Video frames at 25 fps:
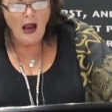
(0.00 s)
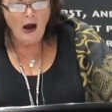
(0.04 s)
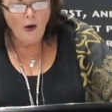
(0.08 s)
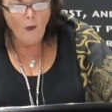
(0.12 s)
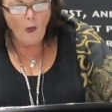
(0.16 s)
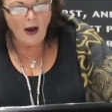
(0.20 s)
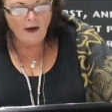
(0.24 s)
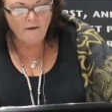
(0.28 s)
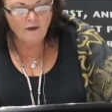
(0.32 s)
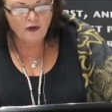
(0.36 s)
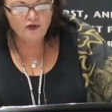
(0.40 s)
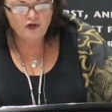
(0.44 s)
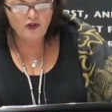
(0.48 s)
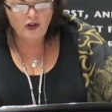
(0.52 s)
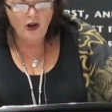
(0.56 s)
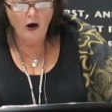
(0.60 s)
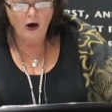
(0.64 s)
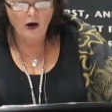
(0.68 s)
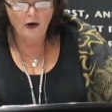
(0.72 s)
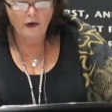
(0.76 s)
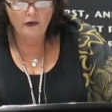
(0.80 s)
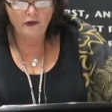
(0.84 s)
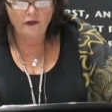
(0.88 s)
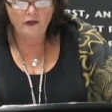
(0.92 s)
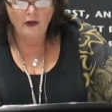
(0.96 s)
However, she
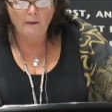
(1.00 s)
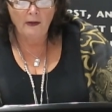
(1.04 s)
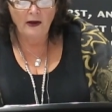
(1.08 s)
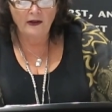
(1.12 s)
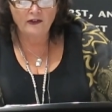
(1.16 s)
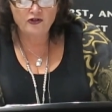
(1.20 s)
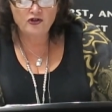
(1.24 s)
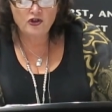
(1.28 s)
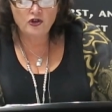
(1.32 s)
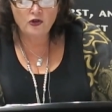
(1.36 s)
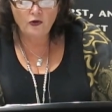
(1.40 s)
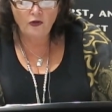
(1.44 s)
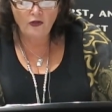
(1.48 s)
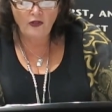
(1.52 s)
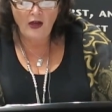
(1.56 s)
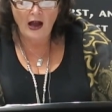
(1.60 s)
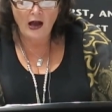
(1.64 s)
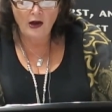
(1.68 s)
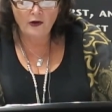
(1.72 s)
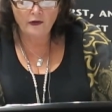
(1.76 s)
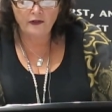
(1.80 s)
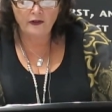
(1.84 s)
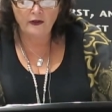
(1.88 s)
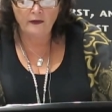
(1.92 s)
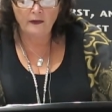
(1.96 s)
argues that by
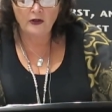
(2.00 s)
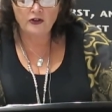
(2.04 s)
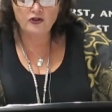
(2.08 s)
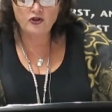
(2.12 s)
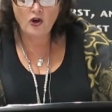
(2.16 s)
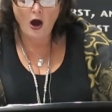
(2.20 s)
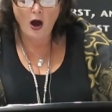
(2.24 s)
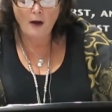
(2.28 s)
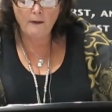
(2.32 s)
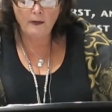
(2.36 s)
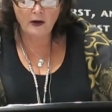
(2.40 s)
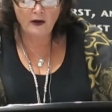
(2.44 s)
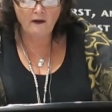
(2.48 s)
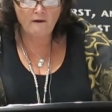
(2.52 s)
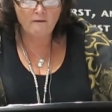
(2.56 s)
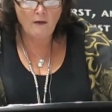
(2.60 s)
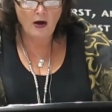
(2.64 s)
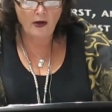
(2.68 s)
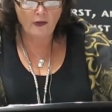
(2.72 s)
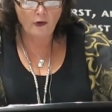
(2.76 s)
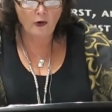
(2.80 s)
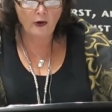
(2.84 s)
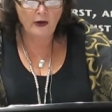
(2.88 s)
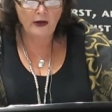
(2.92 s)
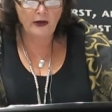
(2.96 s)
2000, the topic of
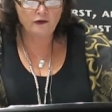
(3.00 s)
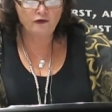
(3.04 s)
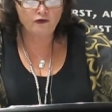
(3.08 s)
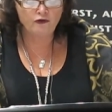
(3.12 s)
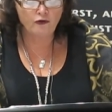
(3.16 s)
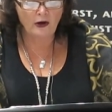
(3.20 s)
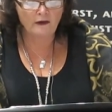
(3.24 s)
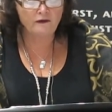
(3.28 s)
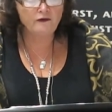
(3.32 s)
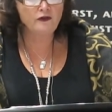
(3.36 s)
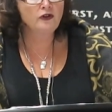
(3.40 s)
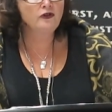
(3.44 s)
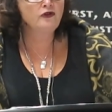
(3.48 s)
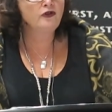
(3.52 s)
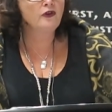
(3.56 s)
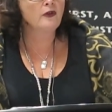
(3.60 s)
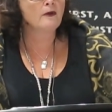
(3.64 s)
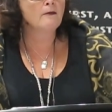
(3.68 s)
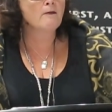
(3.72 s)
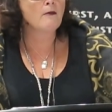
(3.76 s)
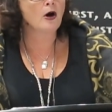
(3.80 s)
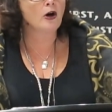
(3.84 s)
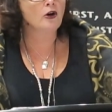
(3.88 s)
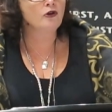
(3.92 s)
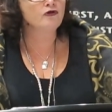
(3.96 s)
motherhood had drifted to
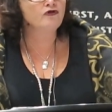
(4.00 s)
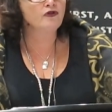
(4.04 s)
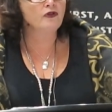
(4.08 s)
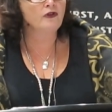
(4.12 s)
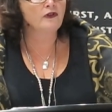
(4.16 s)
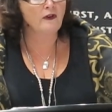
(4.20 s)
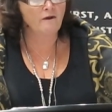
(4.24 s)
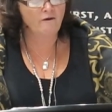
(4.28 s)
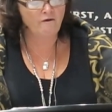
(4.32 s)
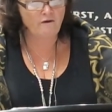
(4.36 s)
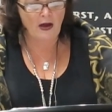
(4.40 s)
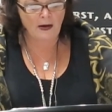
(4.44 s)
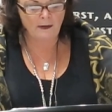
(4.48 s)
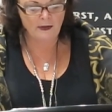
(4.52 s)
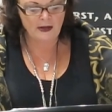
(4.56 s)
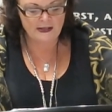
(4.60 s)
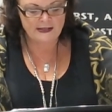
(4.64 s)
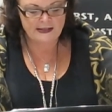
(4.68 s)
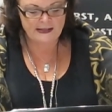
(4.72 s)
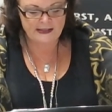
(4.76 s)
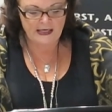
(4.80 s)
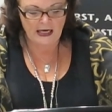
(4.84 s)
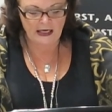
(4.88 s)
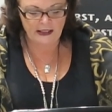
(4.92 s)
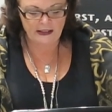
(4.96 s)
the margins of
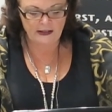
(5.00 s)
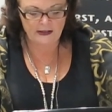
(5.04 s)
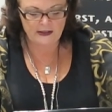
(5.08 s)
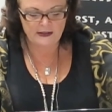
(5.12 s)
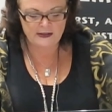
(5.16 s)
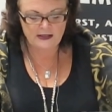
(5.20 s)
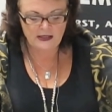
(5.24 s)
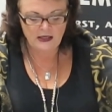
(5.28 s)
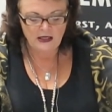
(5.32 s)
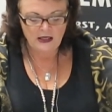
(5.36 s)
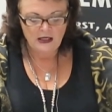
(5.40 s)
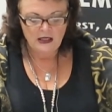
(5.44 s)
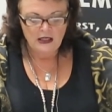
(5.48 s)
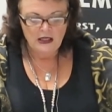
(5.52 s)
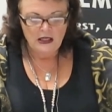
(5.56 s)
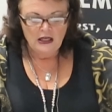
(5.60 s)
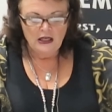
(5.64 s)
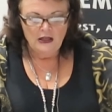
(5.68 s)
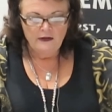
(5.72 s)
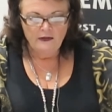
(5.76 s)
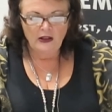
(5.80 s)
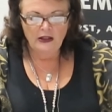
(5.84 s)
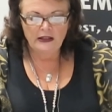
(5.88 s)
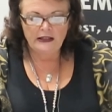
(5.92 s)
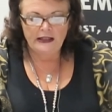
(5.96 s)
feminist studies.
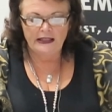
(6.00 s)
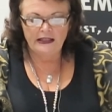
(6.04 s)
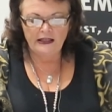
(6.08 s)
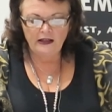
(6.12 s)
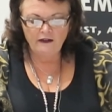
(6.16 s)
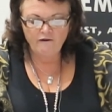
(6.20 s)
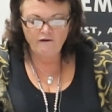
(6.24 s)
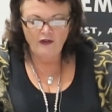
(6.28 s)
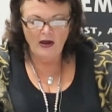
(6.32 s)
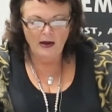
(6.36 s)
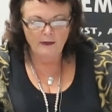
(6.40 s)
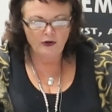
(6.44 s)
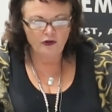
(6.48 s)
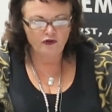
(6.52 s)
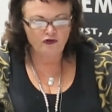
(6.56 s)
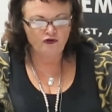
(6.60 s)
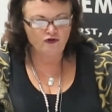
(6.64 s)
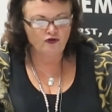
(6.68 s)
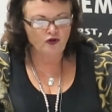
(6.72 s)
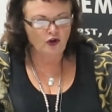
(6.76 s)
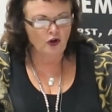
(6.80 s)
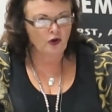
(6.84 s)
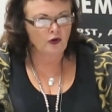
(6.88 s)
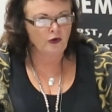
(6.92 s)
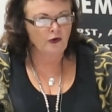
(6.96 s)
The leading
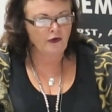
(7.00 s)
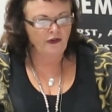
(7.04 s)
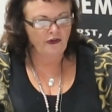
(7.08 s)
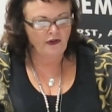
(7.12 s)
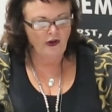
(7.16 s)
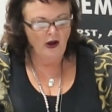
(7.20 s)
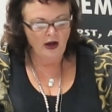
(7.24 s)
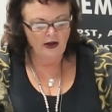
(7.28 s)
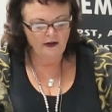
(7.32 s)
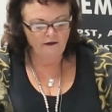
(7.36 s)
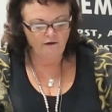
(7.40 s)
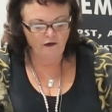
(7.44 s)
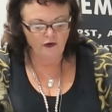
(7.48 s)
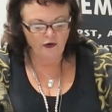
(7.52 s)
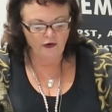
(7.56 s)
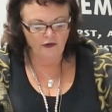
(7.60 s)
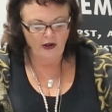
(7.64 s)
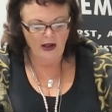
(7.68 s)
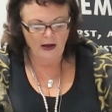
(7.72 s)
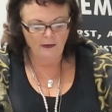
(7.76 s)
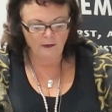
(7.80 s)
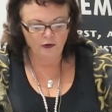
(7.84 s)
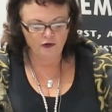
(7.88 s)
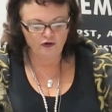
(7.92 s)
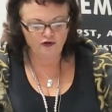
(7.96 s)
feminist journal, Science, for
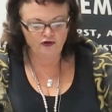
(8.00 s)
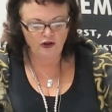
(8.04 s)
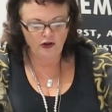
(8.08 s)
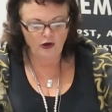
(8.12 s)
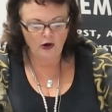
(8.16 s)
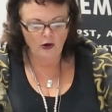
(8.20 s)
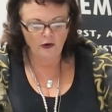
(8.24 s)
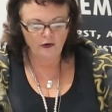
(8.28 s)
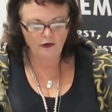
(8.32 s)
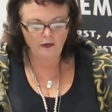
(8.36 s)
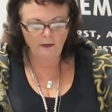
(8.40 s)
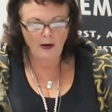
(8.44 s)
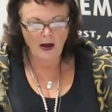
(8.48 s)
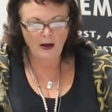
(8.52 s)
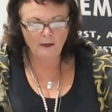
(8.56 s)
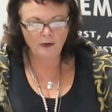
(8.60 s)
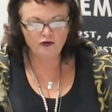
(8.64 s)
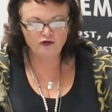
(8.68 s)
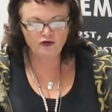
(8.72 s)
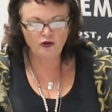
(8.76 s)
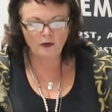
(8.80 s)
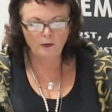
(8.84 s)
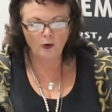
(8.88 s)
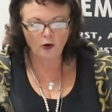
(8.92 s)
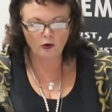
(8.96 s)
example, she notes,
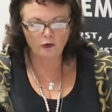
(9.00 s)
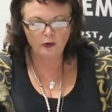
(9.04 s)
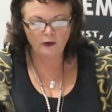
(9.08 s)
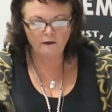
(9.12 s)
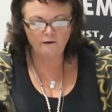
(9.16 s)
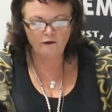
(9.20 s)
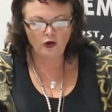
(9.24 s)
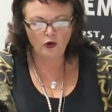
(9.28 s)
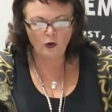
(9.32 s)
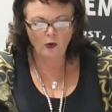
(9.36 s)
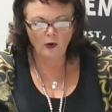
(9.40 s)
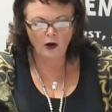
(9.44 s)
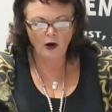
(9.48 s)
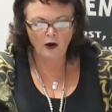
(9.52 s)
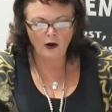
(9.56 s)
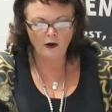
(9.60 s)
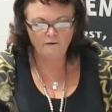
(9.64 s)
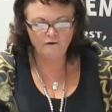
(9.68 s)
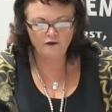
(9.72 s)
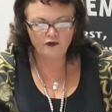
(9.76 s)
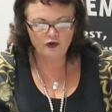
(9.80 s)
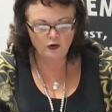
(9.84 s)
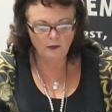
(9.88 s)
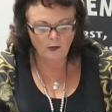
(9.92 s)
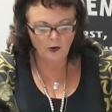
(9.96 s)
published a book review
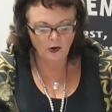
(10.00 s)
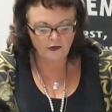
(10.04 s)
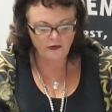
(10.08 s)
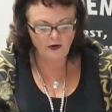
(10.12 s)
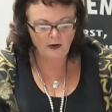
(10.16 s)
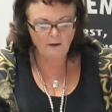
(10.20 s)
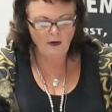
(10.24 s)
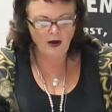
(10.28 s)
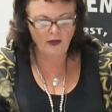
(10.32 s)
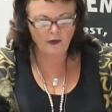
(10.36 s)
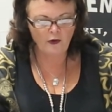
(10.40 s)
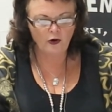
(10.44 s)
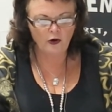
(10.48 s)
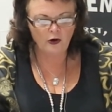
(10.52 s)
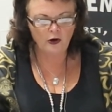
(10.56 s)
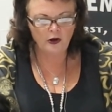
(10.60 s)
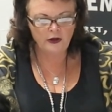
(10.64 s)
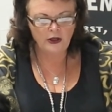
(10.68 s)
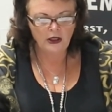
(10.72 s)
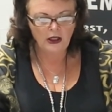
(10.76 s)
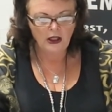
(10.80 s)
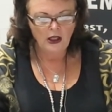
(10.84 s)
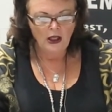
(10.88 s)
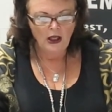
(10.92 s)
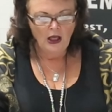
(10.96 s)
of 2 books on
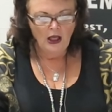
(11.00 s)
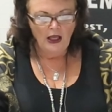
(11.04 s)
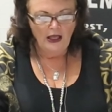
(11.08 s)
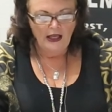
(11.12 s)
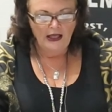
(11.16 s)
motherhood